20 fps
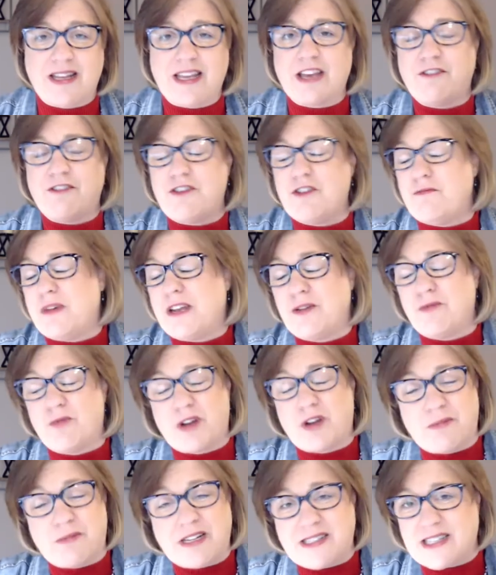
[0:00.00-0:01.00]
If you've been in one
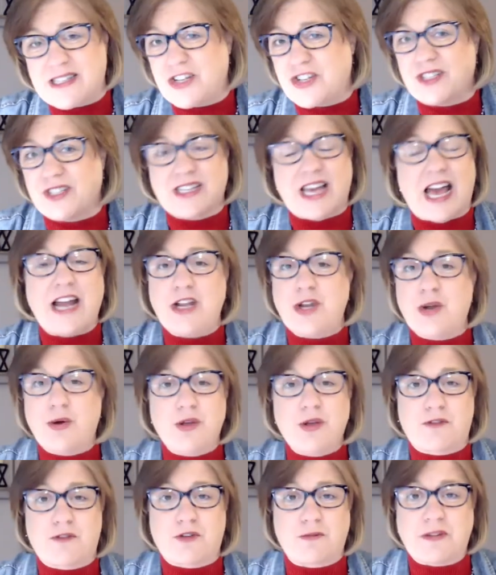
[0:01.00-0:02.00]
of my sessions, I know
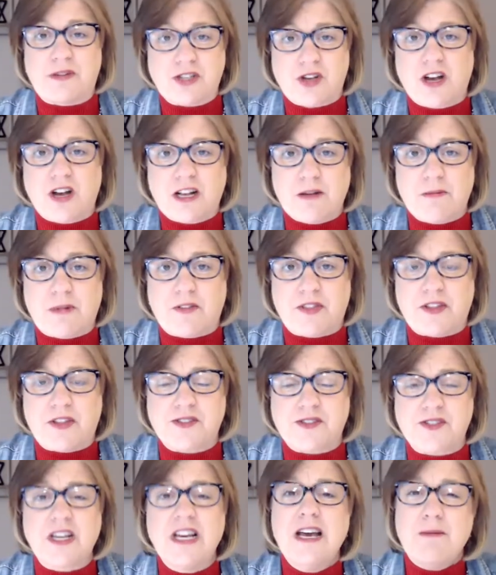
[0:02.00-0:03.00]
you've heard me talk about this,